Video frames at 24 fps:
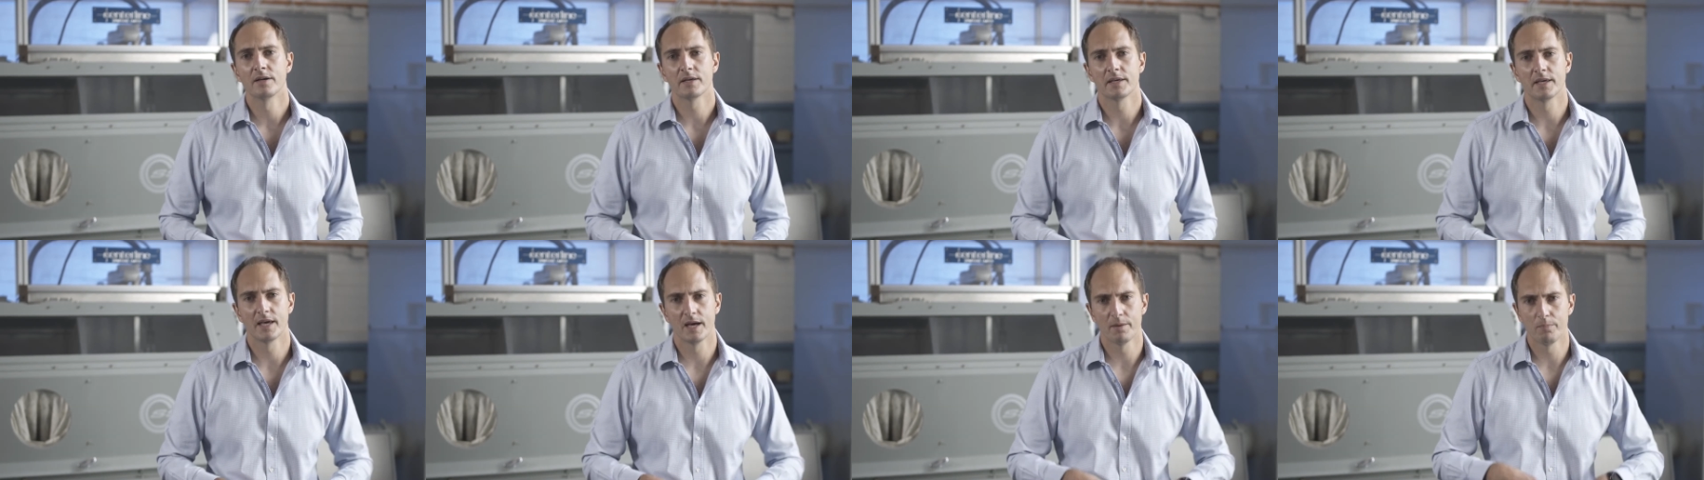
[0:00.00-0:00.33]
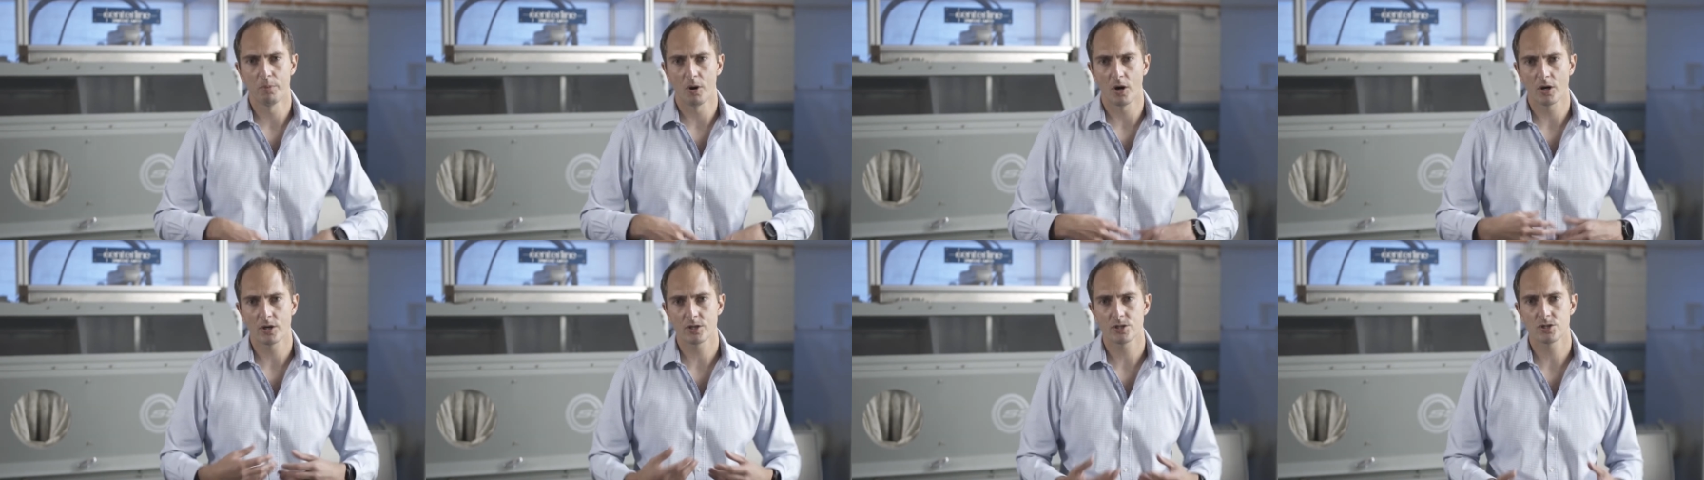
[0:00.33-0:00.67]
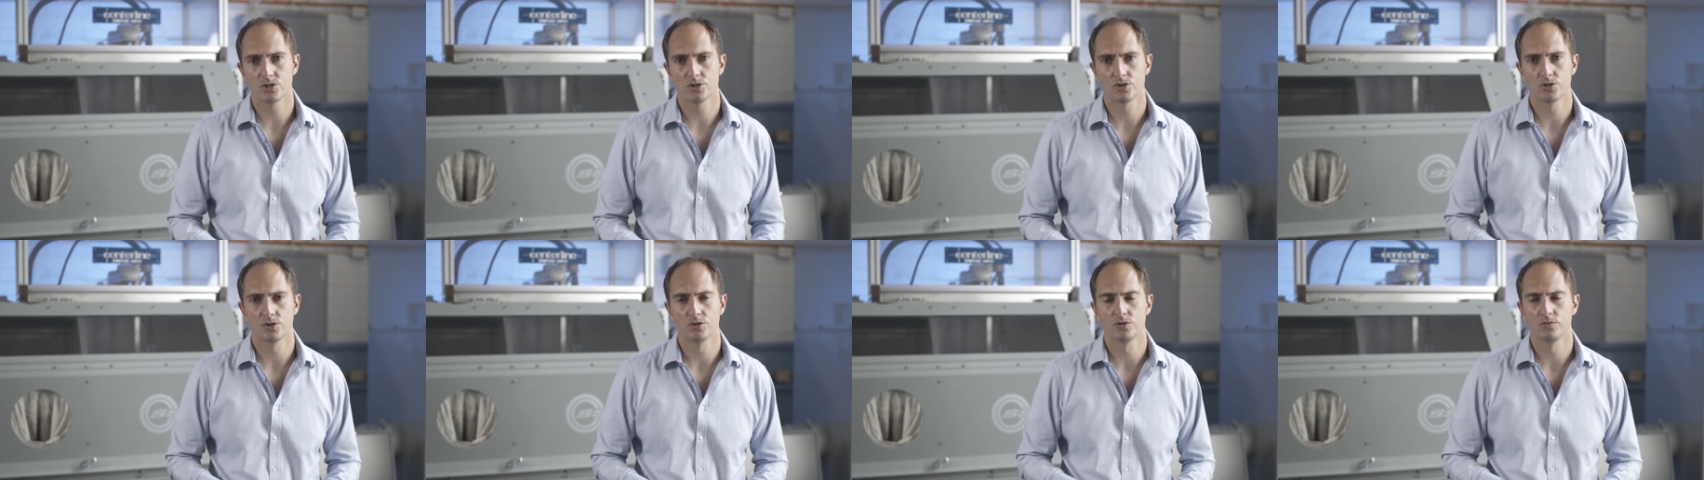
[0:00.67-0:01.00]

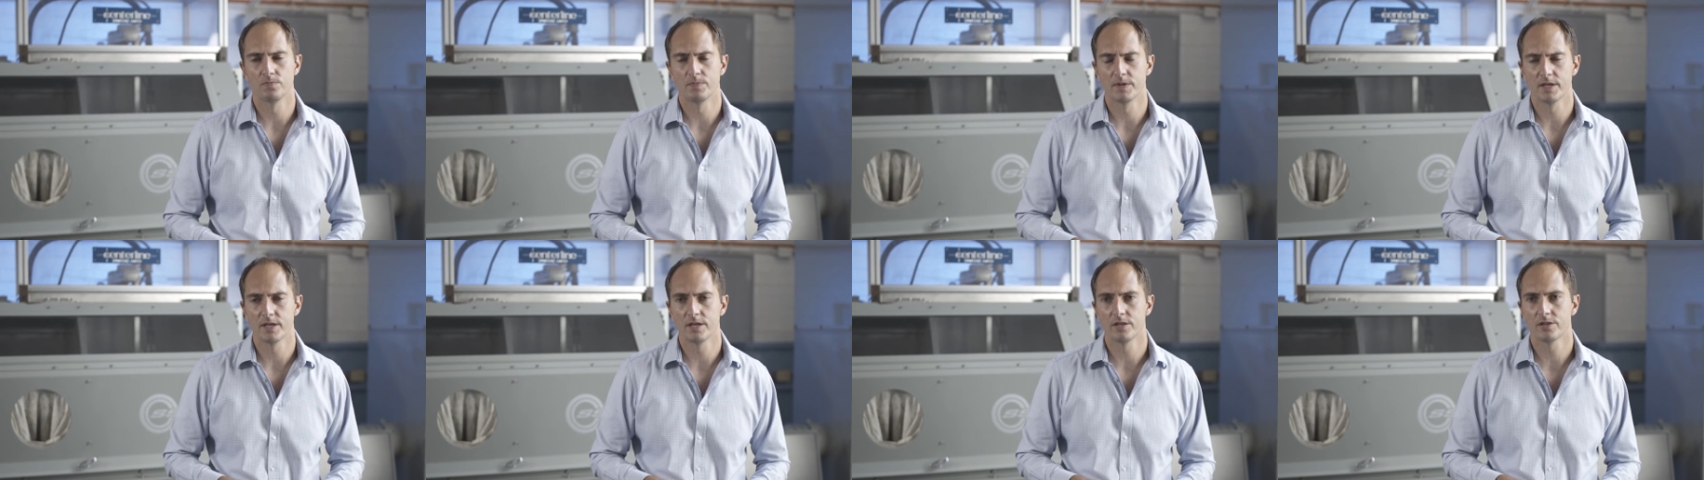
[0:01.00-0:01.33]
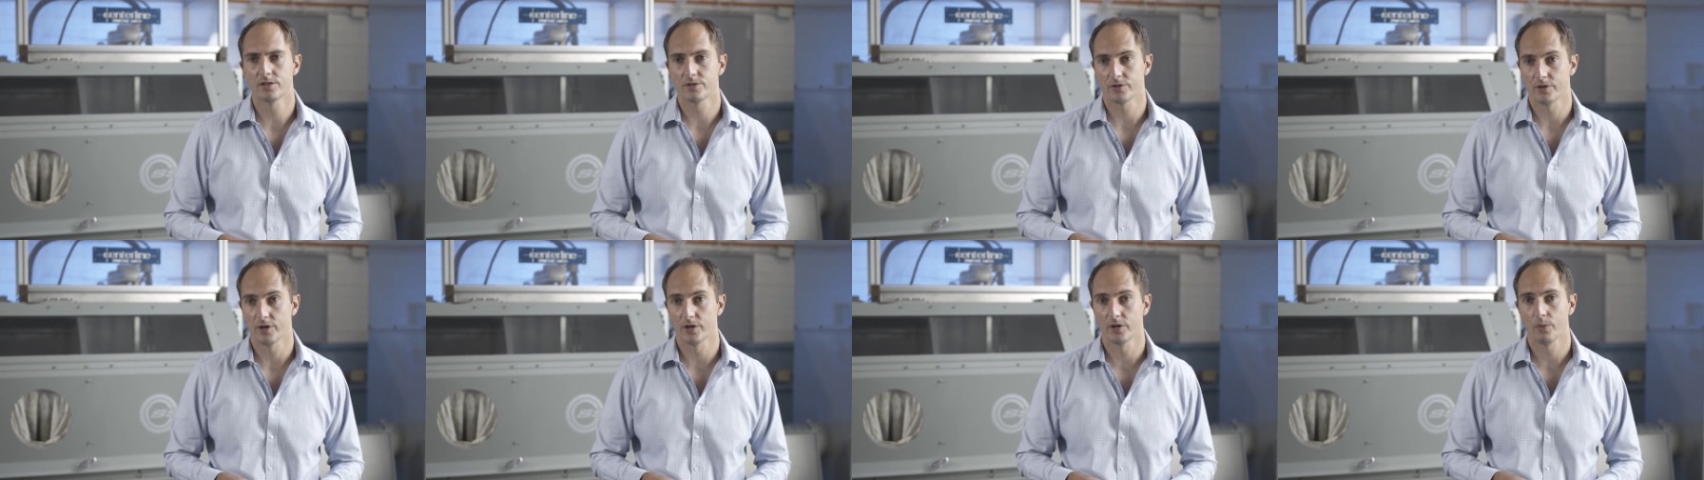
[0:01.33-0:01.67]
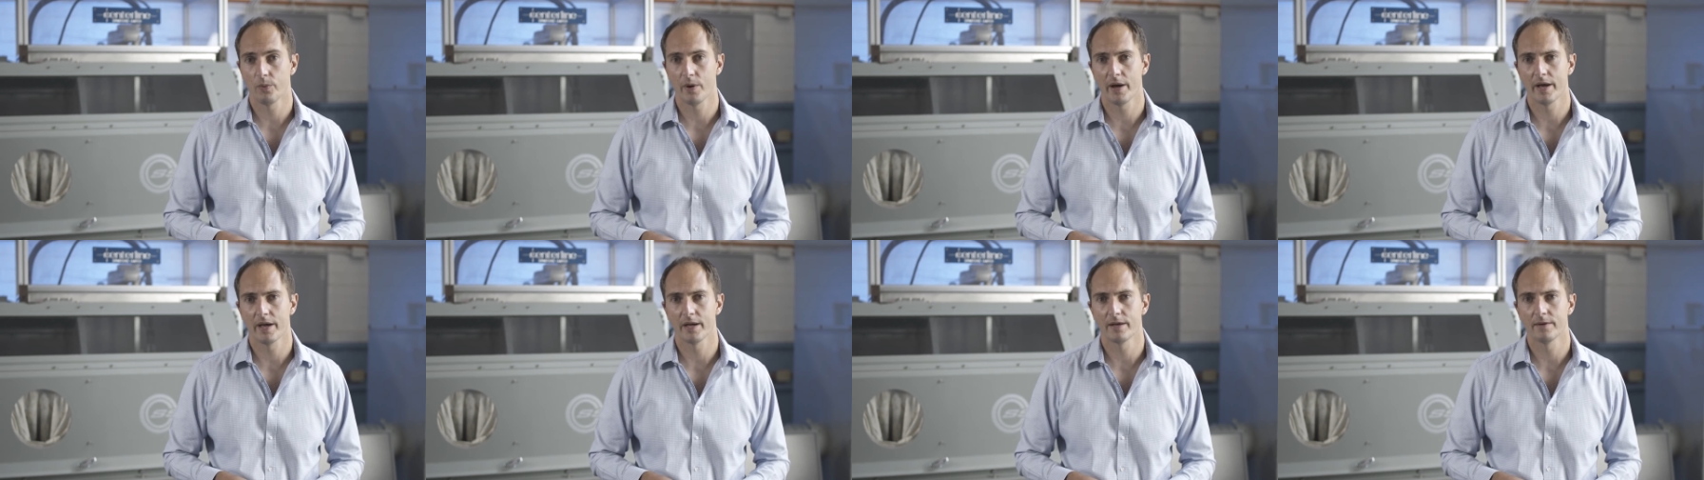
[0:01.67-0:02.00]
gearbox to be thrown
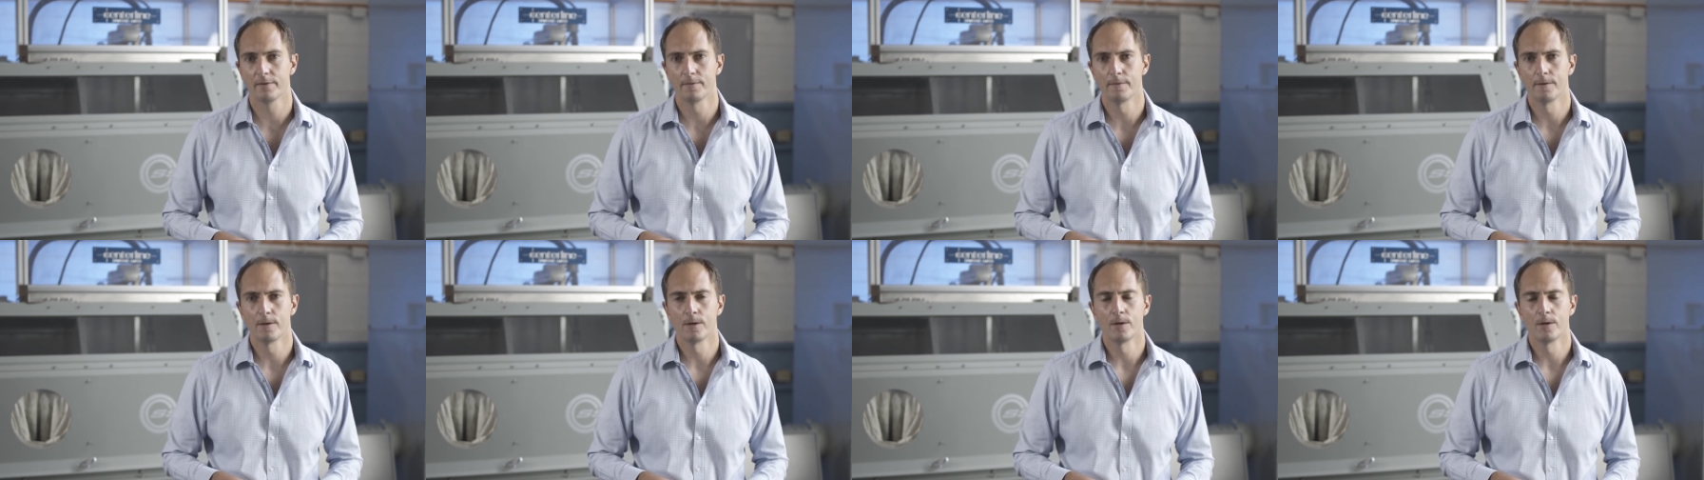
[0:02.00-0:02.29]
away.